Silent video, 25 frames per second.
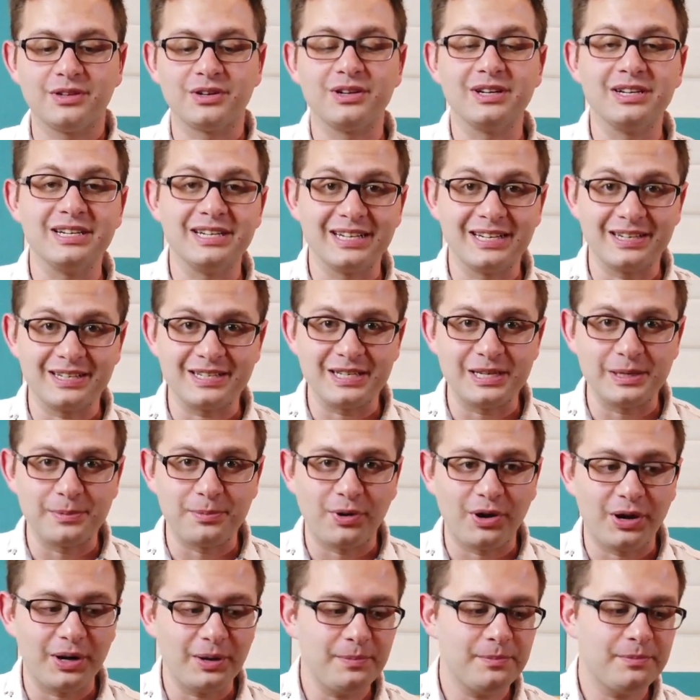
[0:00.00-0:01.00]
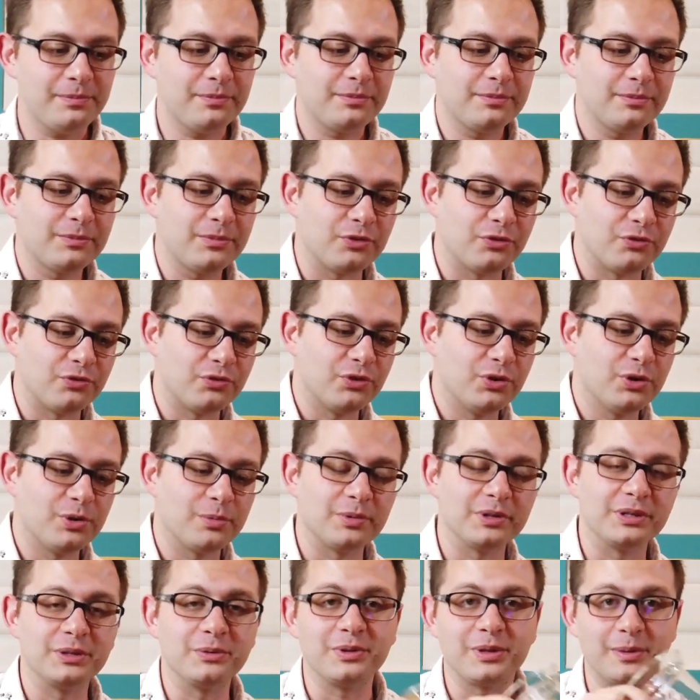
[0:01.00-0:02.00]
You're going to need a teapot,
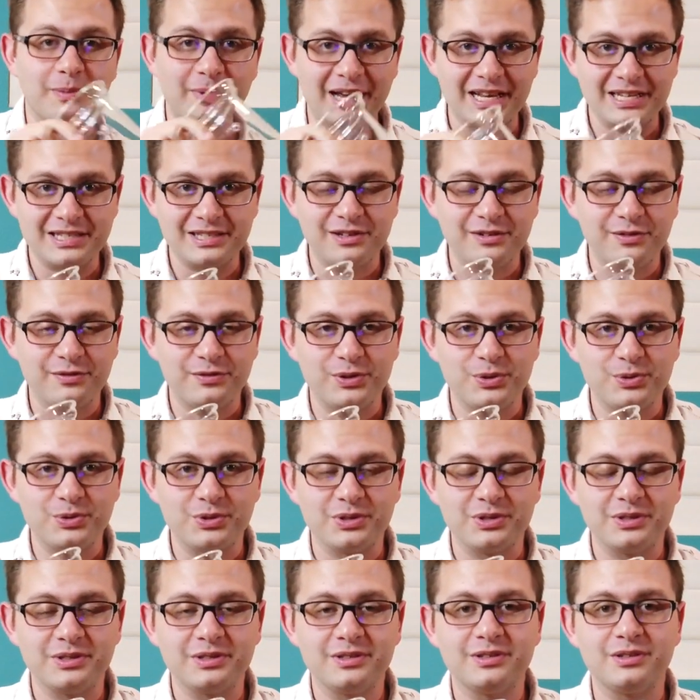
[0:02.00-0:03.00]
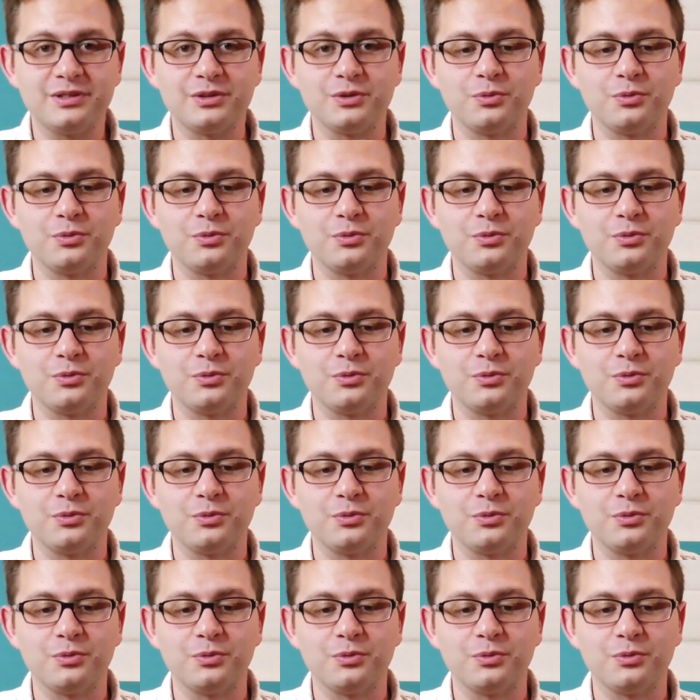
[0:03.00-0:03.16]
preferably with a basket infuser